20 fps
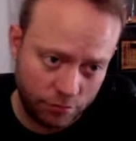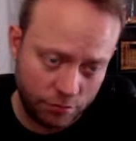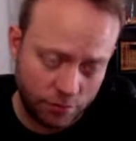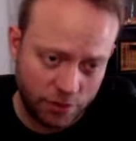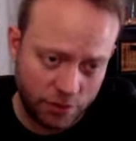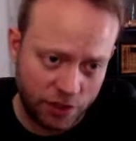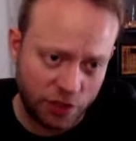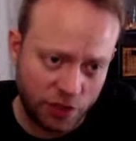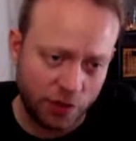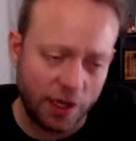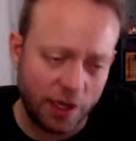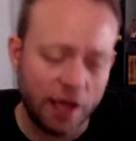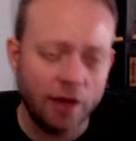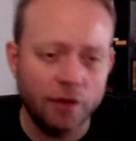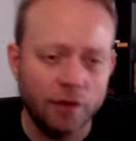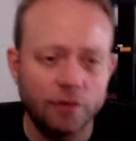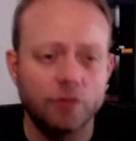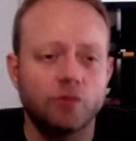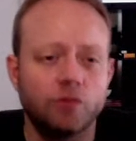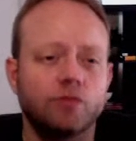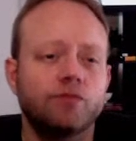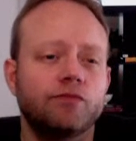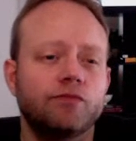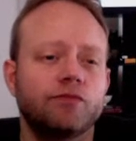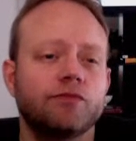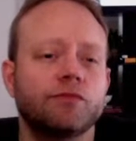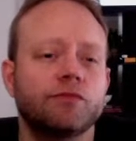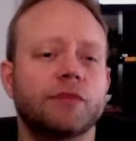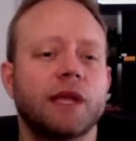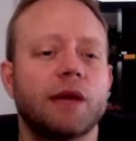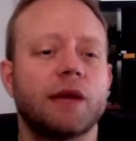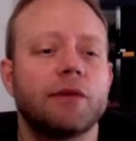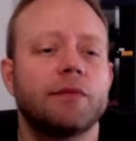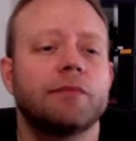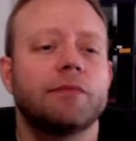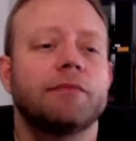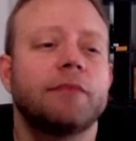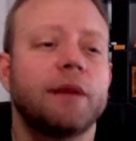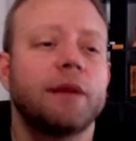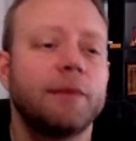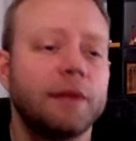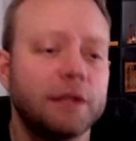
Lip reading: So count, maybe